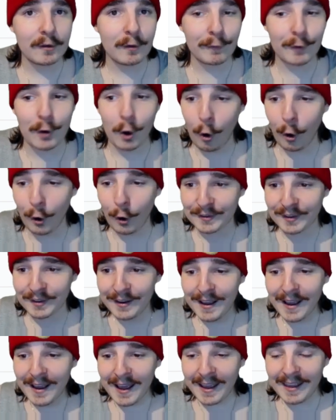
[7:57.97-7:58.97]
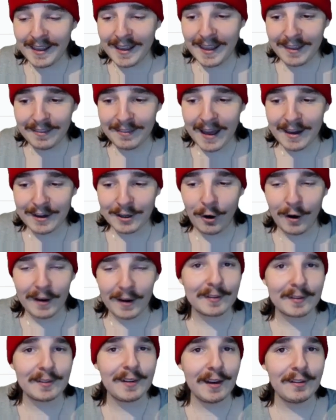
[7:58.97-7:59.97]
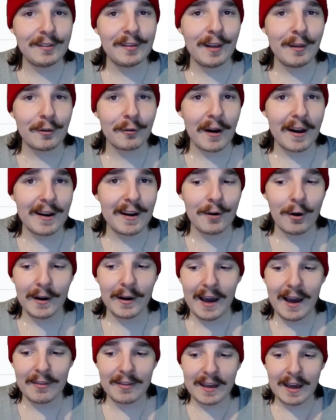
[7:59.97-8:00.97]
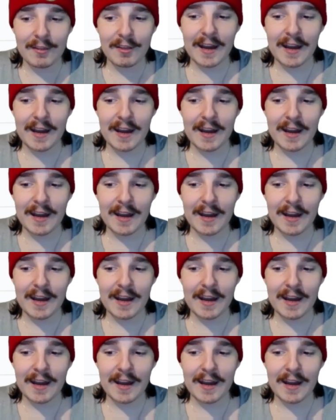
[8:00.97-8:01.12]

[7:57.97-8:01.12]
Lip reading: Of course, he hit that nice 63 not out the other